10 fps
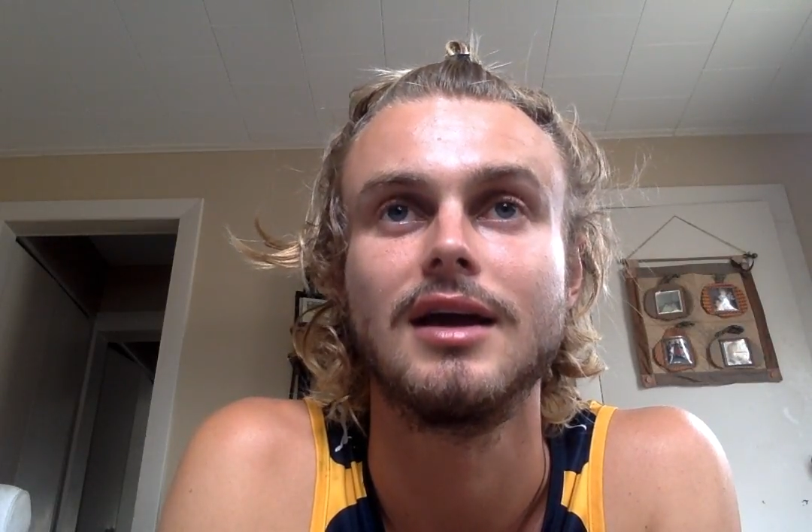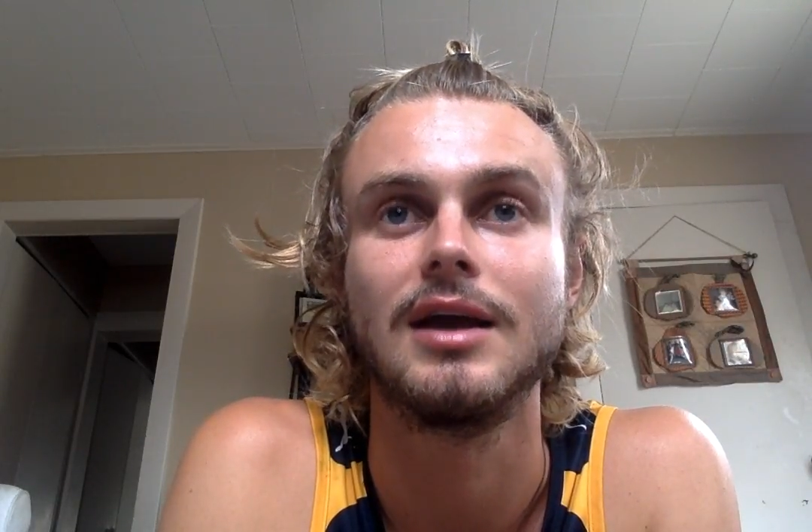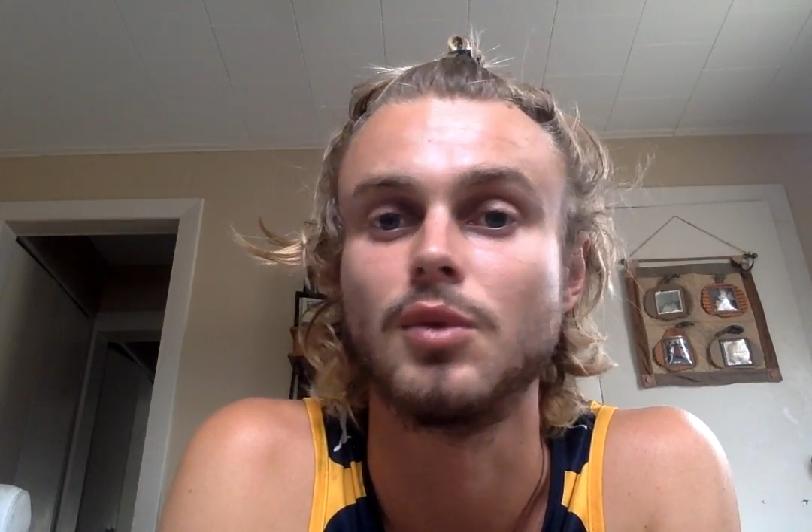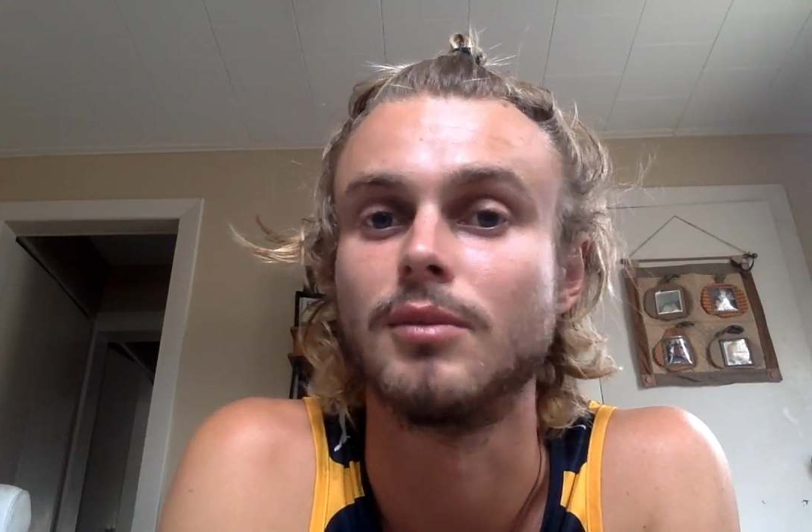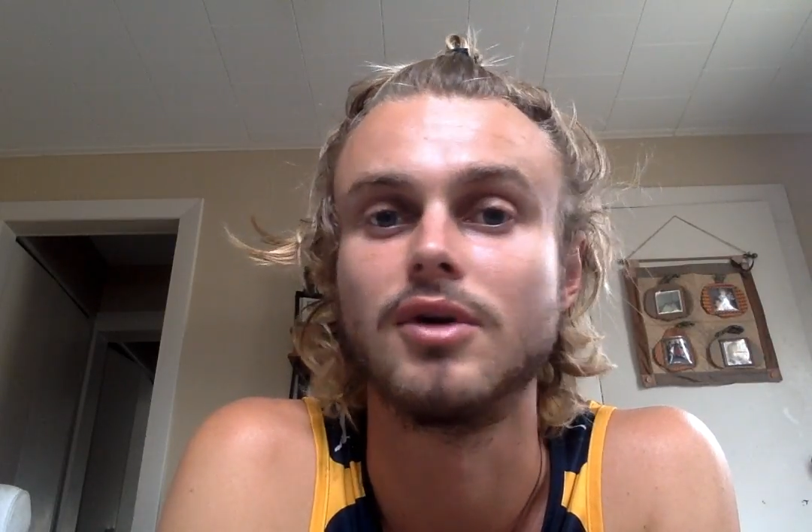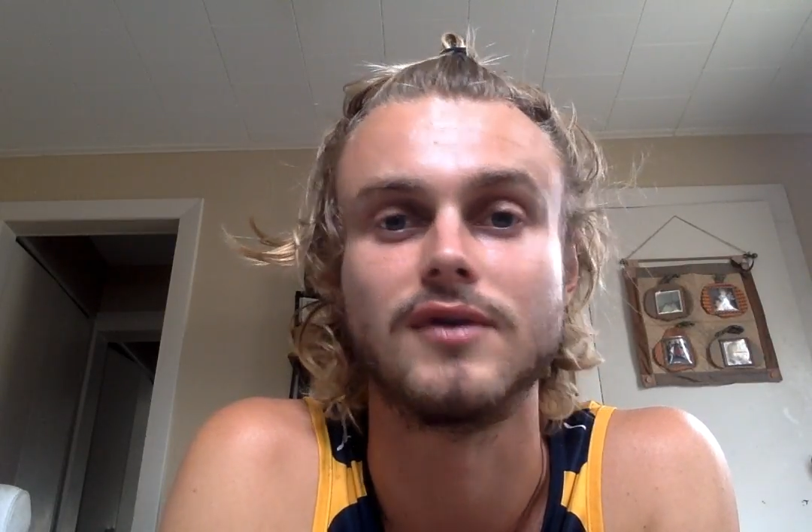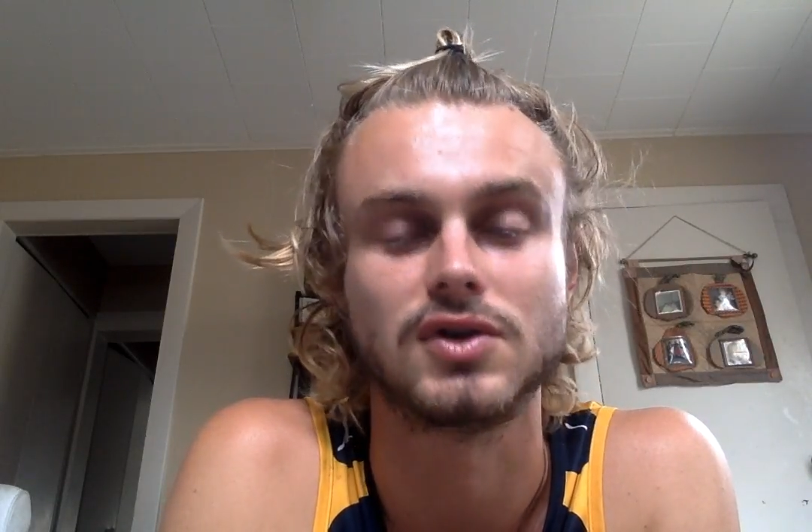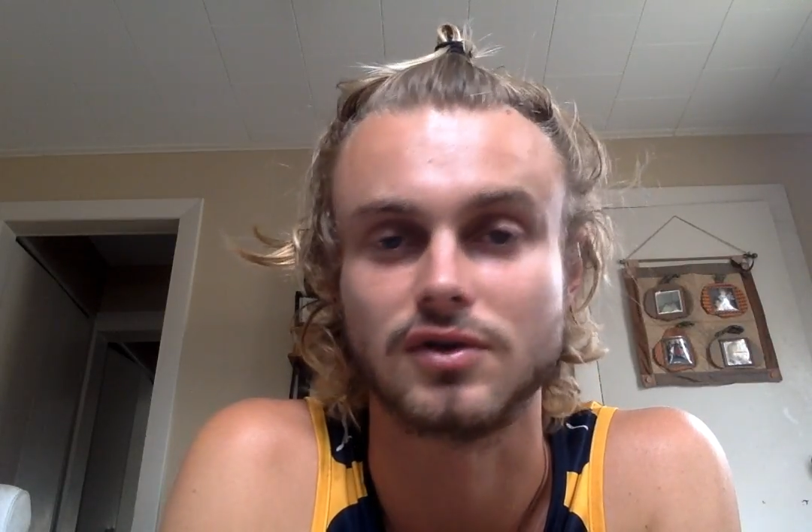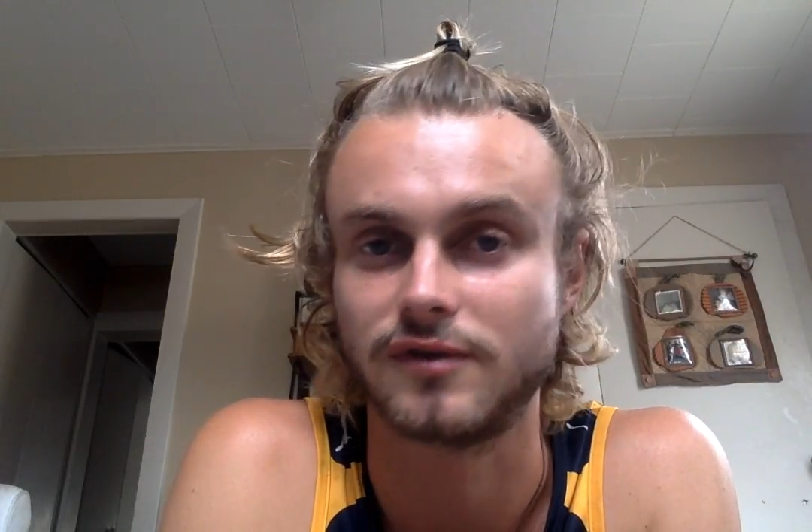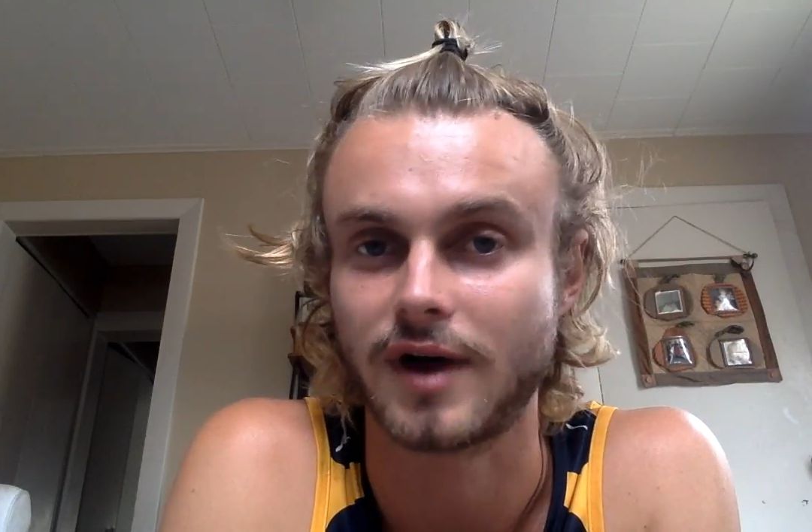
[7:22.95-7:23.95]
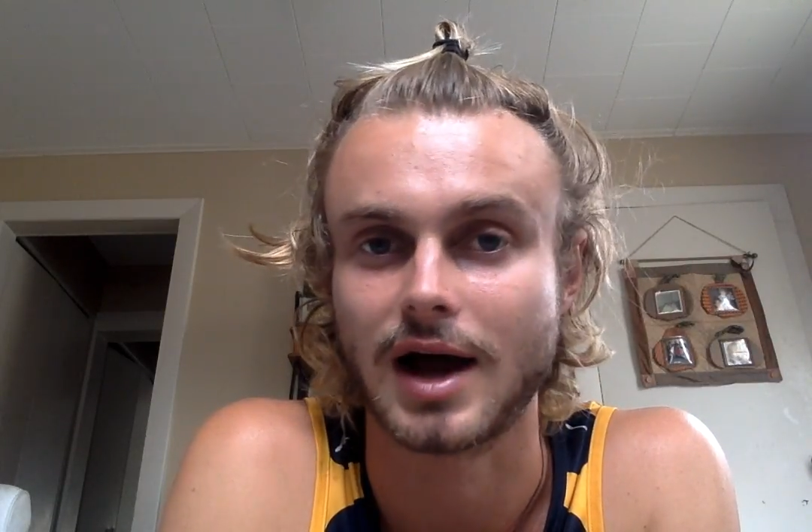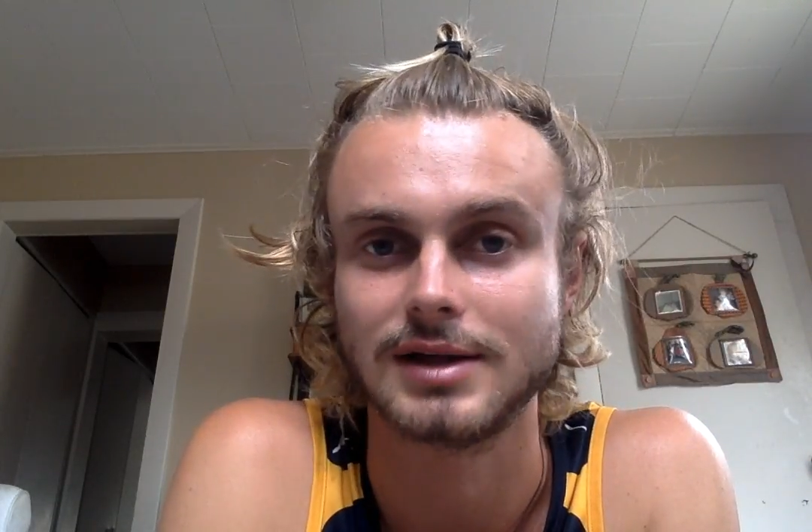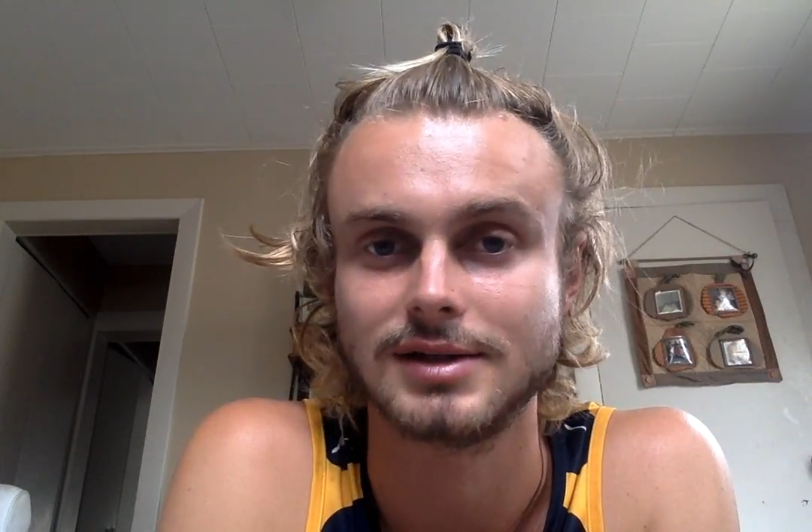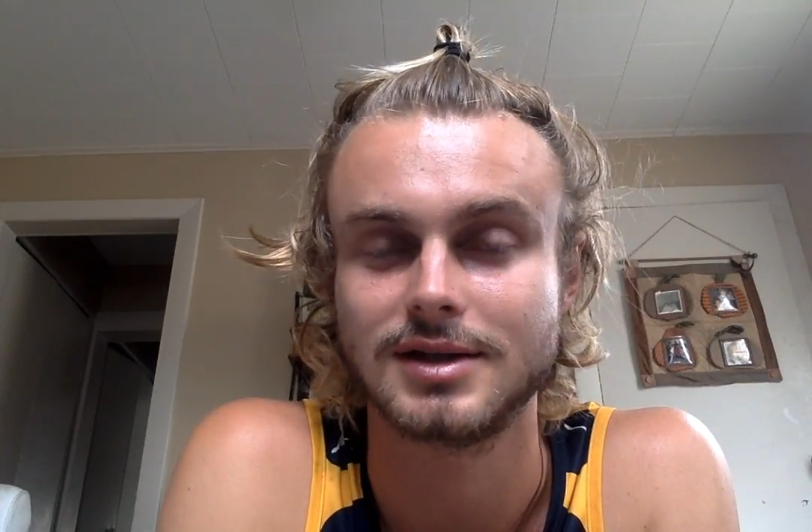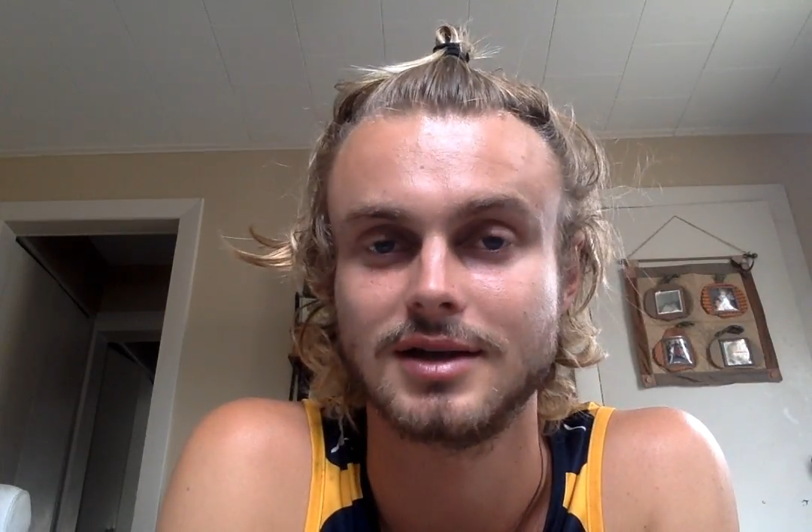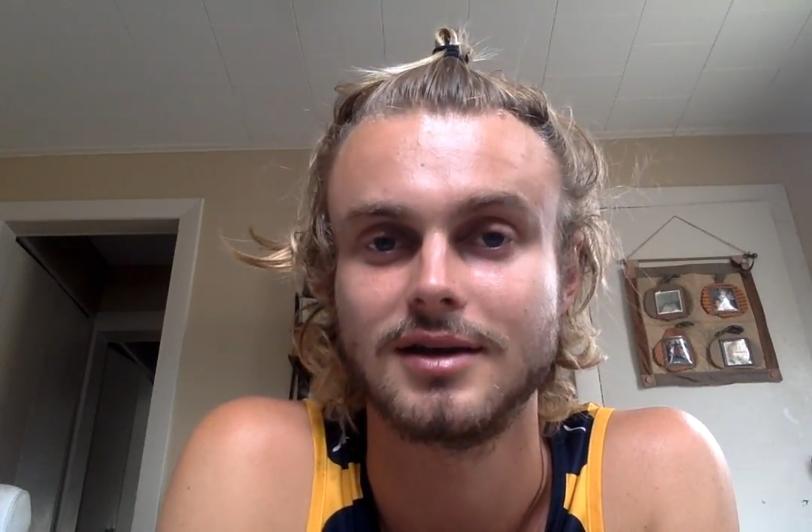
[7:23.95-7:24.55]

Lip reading: it will move it too fast,